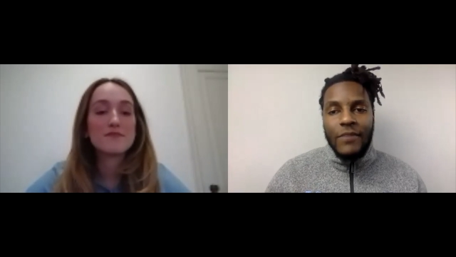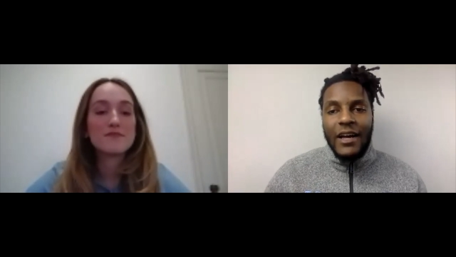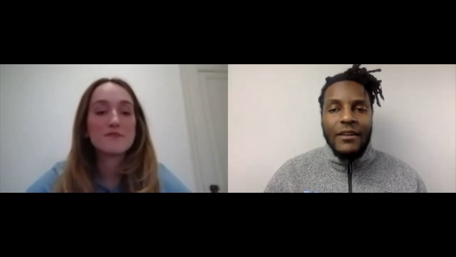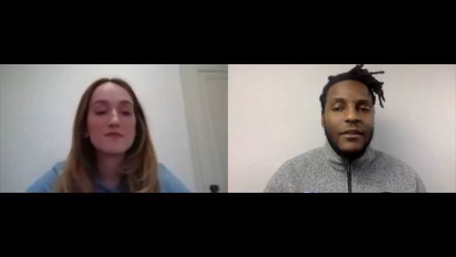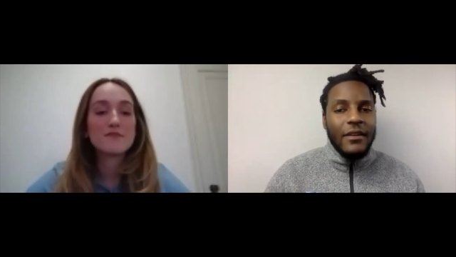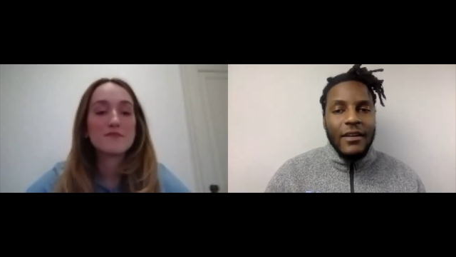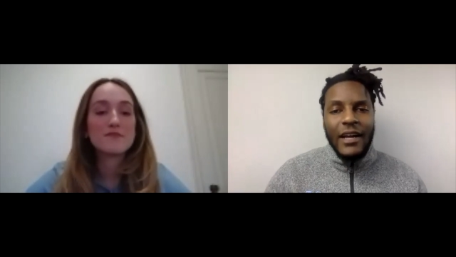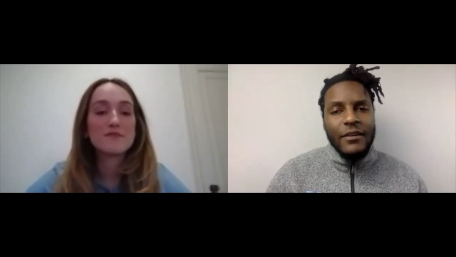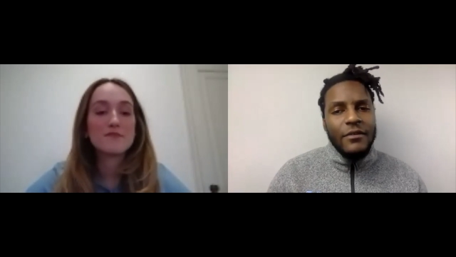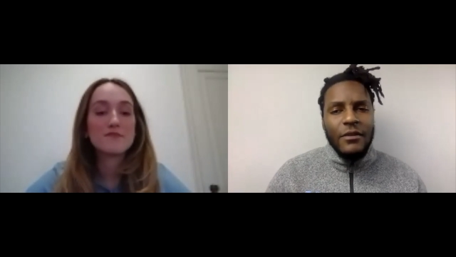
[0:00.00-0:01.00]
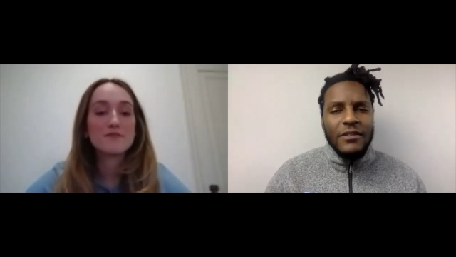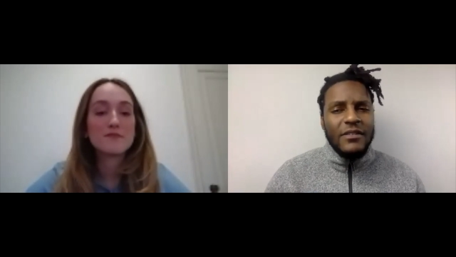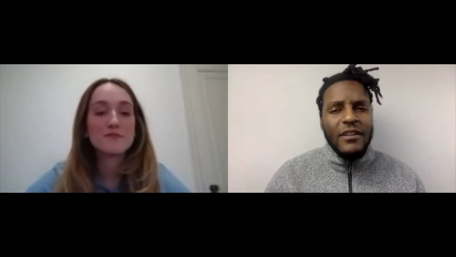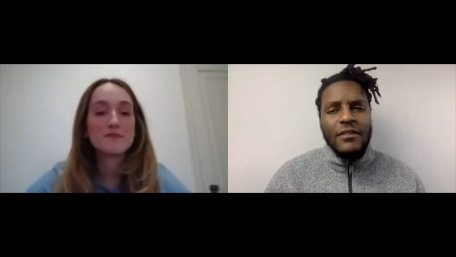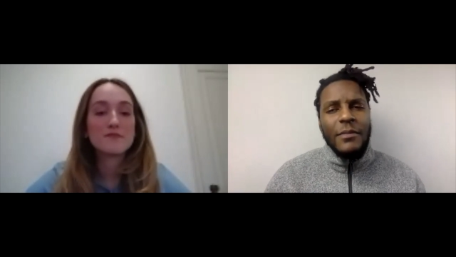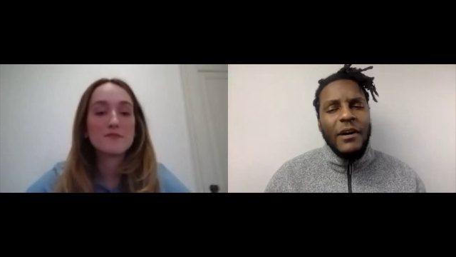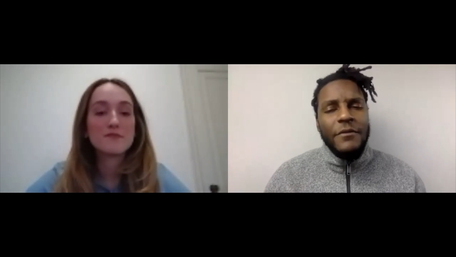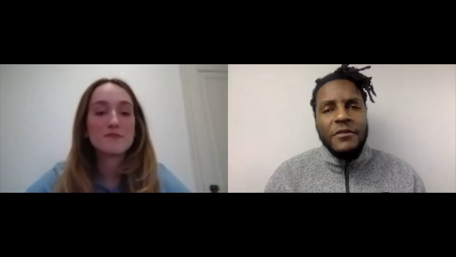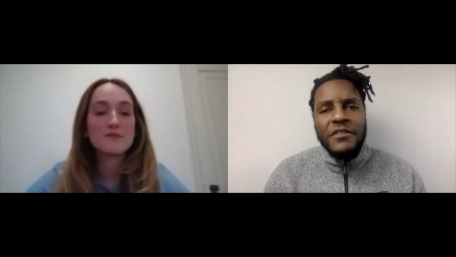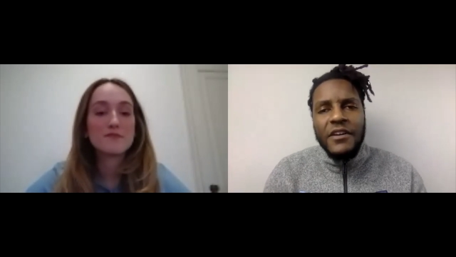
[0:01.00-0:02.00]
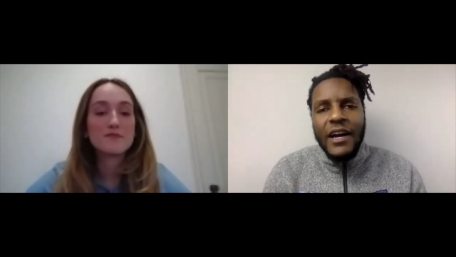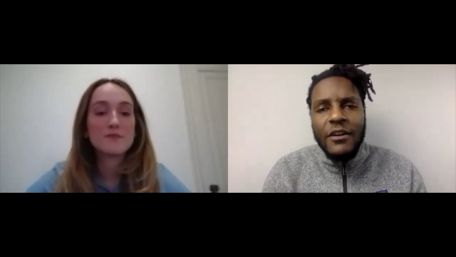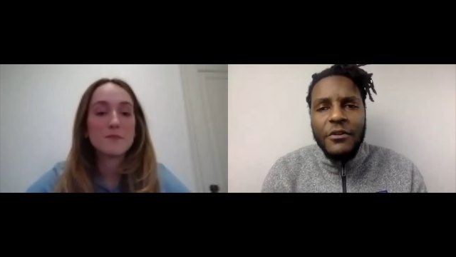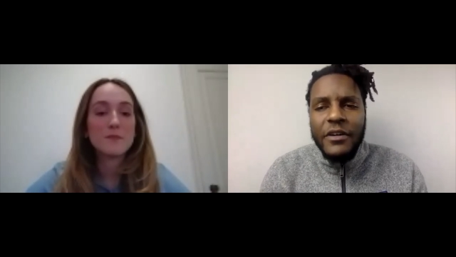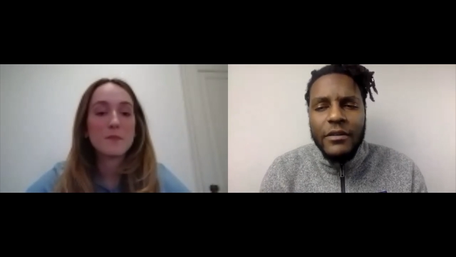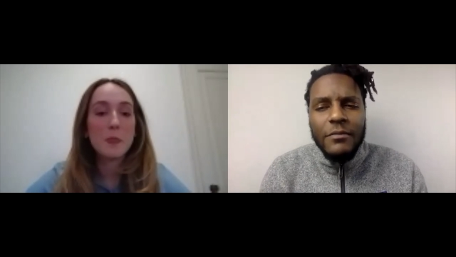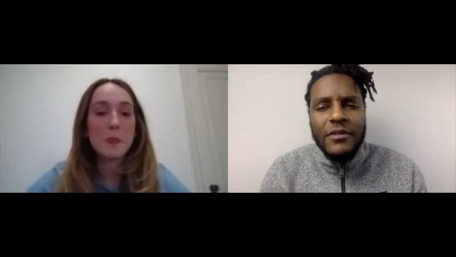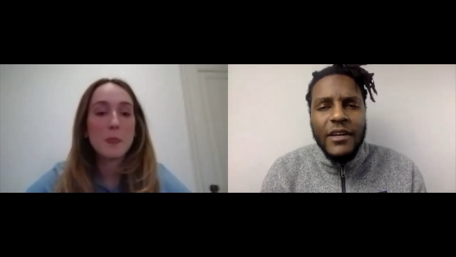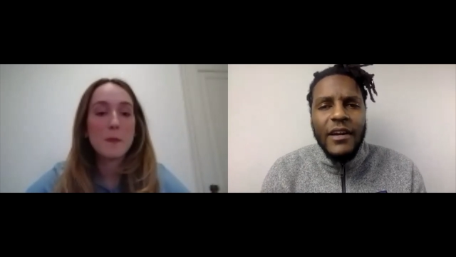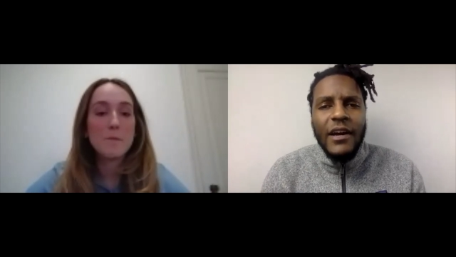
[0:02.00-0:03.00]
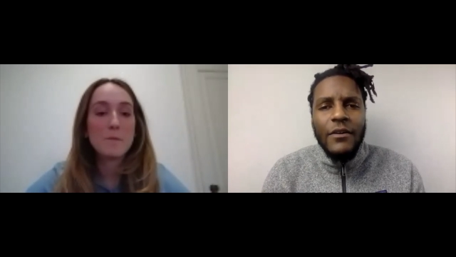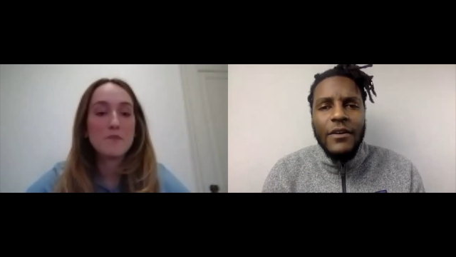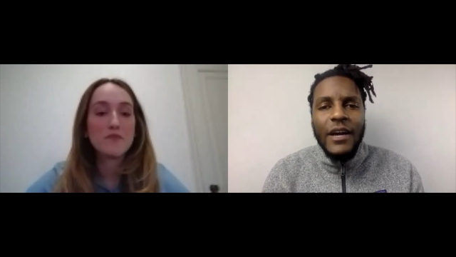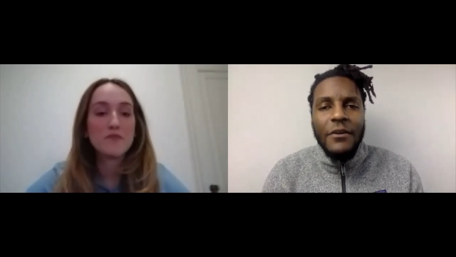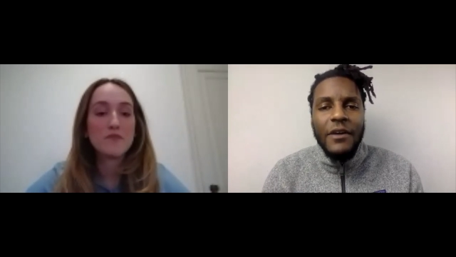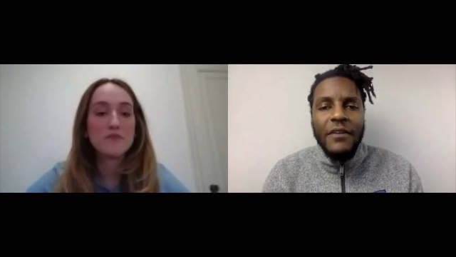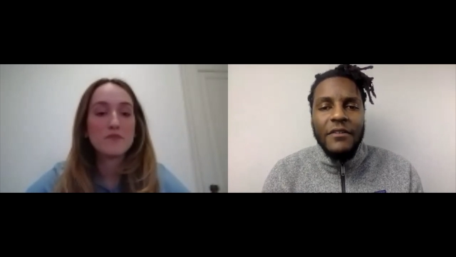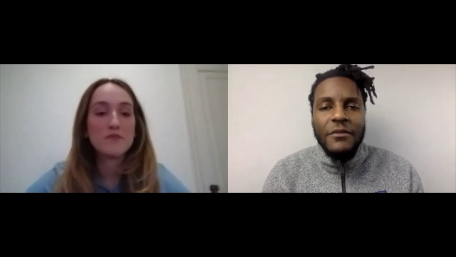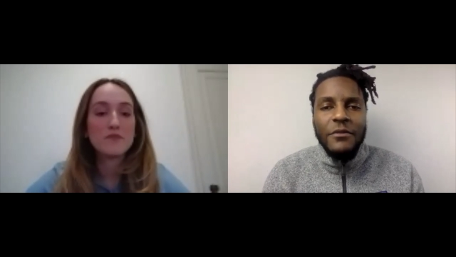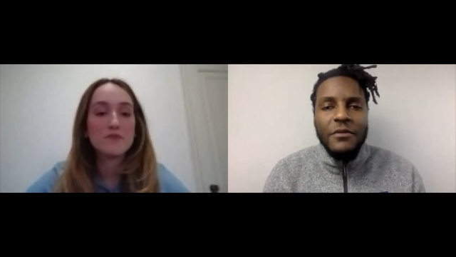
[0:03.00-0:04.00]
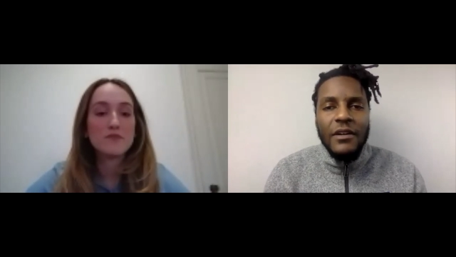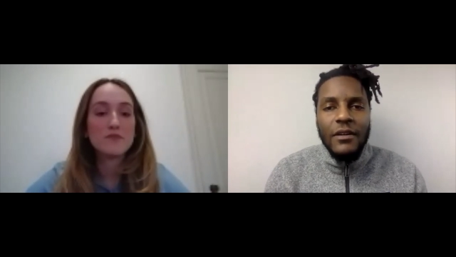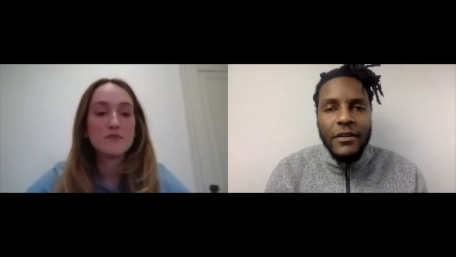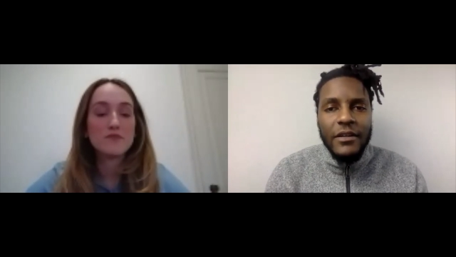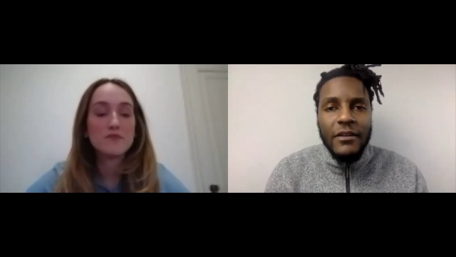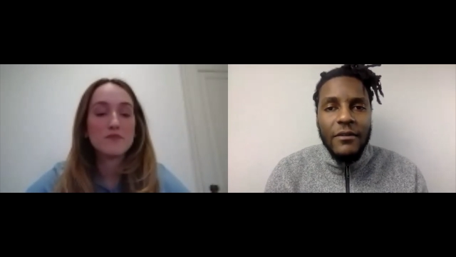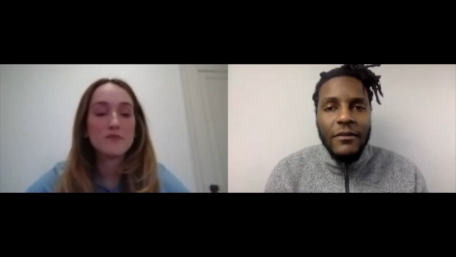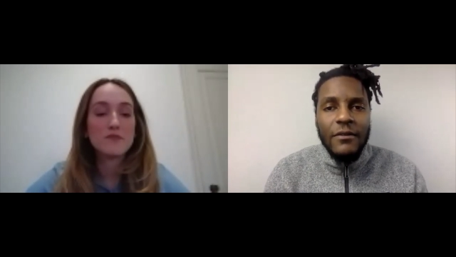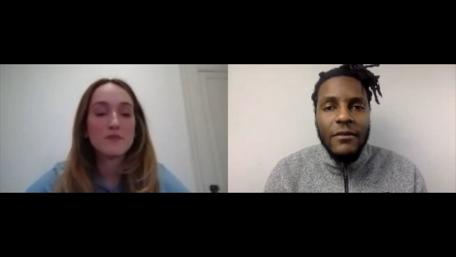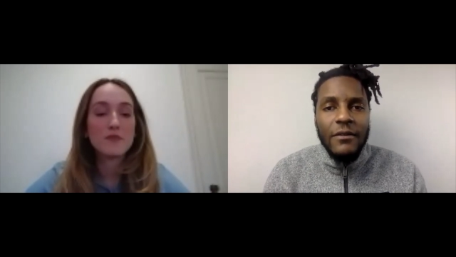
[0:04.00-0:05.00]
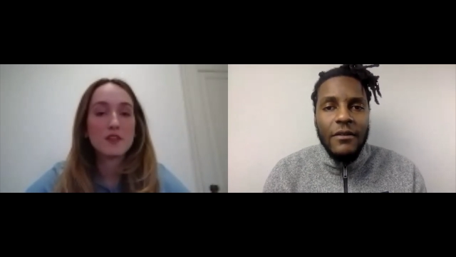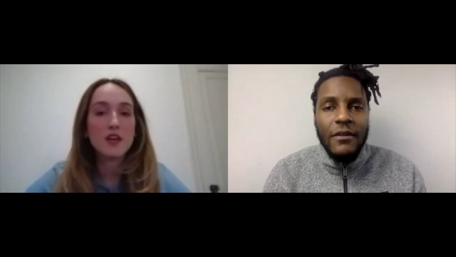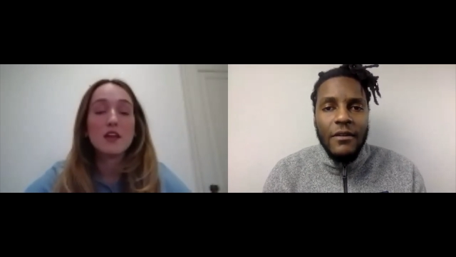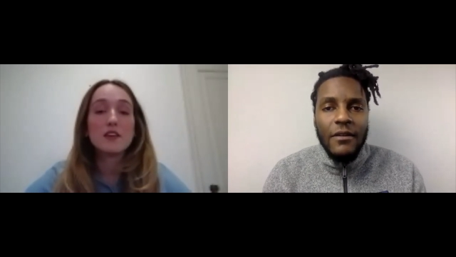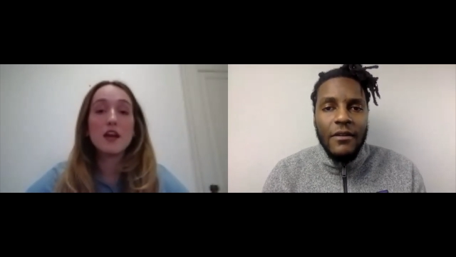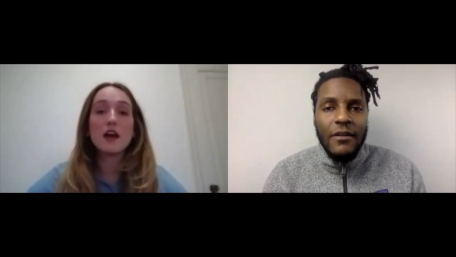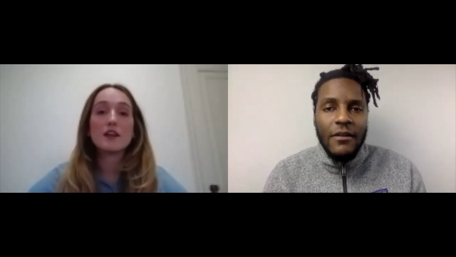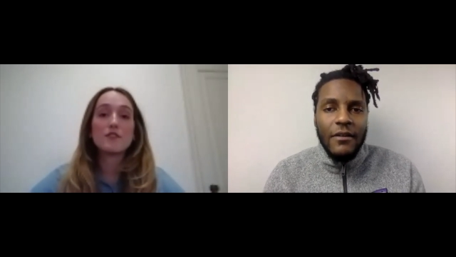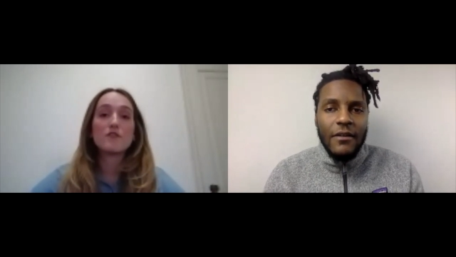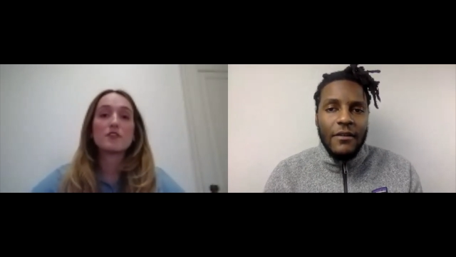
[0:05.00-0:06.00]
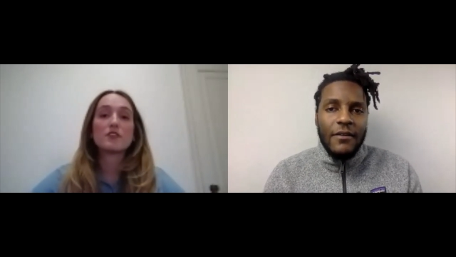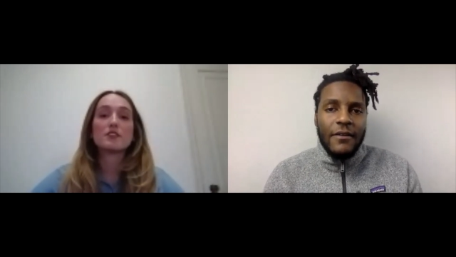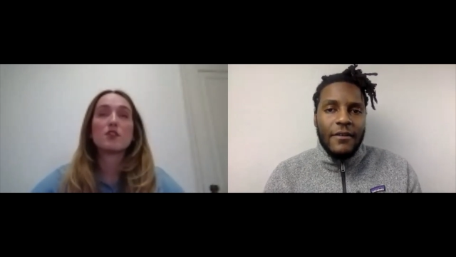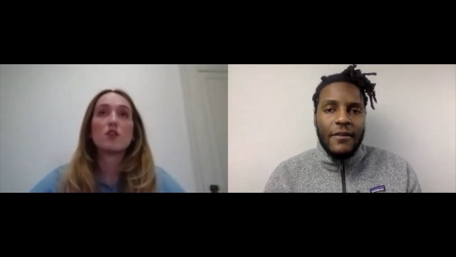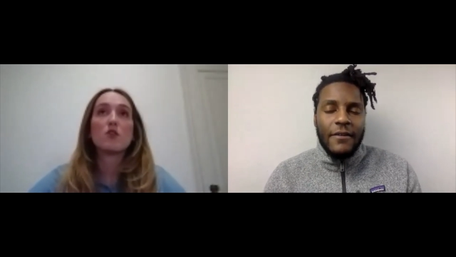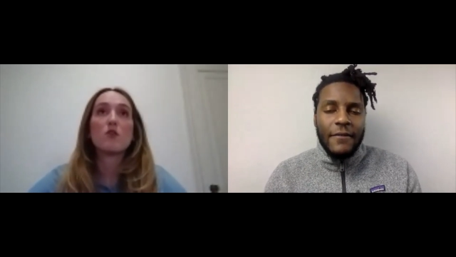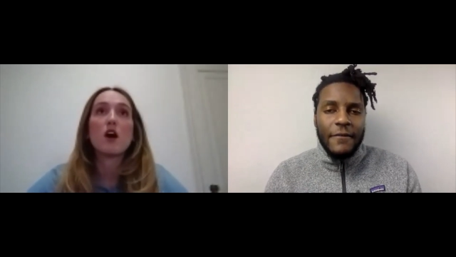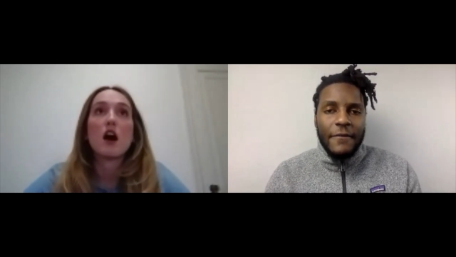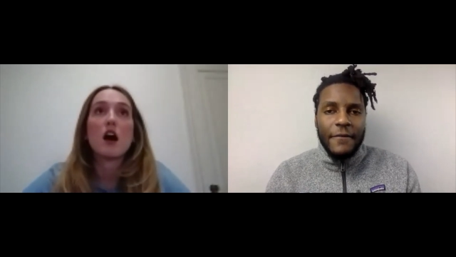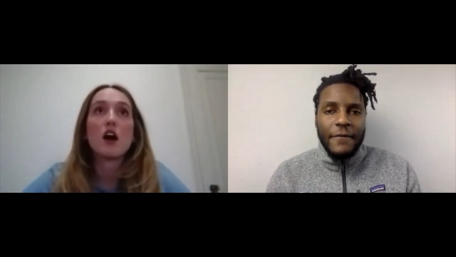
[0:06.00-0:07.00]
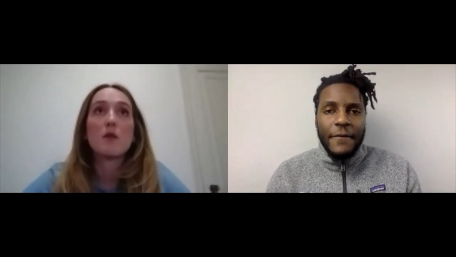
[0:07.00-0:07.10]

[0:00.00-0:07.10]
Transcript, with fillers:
Speaker 1: kind of kind of you know just tell us about first year, how the curriculum's laid out, and how you guys introduced the clinic.
Speaker 2: Yeah, definitely. So um I